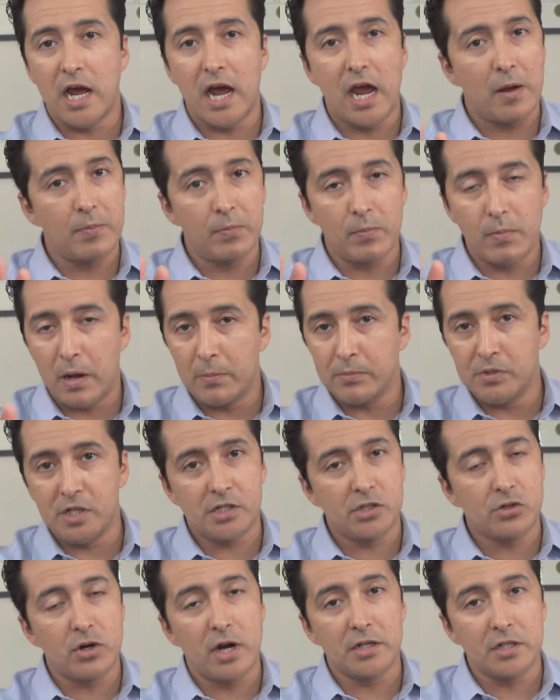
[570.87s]
I'm
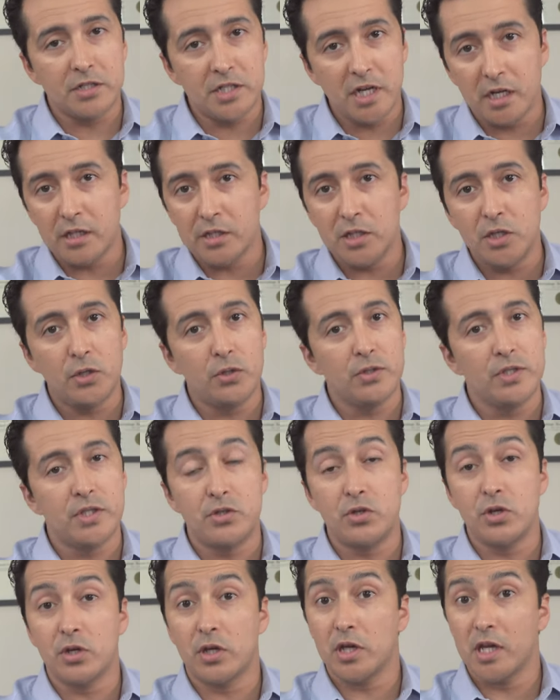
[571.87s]
just trying to tell you
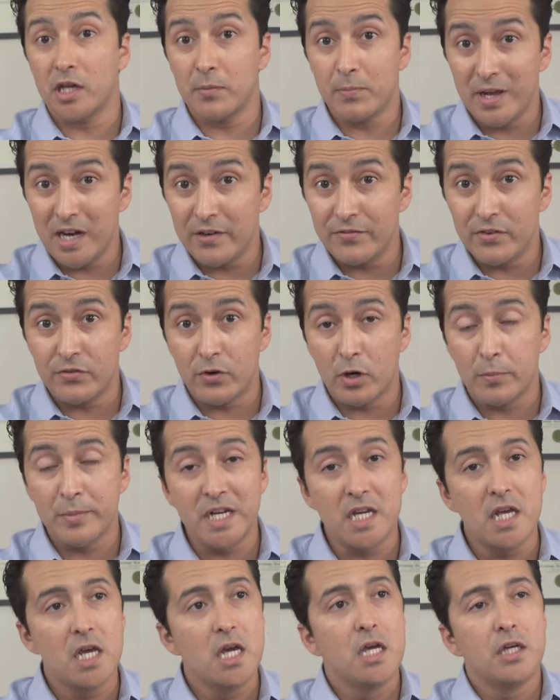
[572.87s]
so you can benefit from
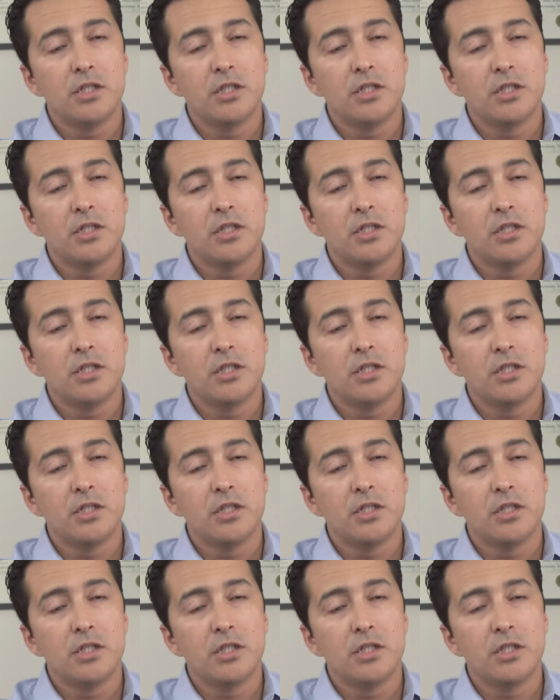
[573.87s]
it.